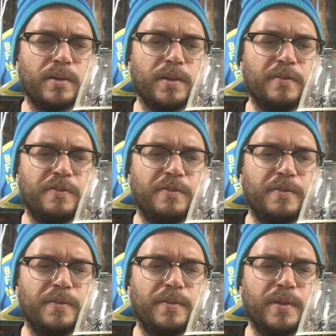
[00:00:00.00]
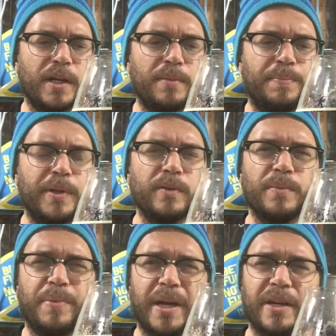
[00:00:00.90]
of unpeeled
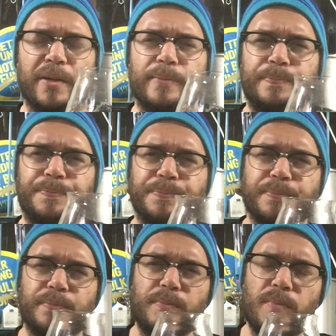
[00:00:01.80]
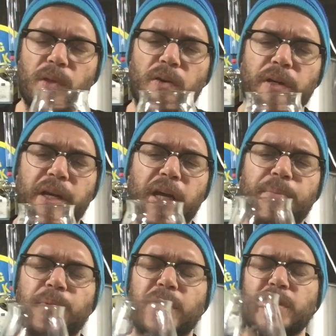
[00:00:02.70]
the packet on a
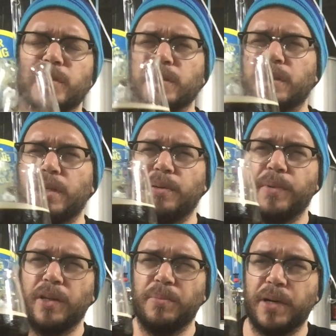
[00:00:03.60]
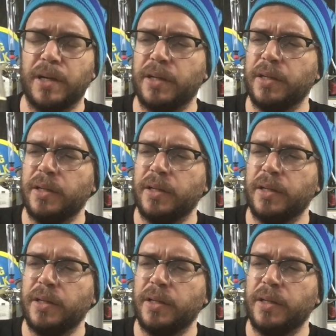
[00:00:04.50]
Cadbury's Caramello bar.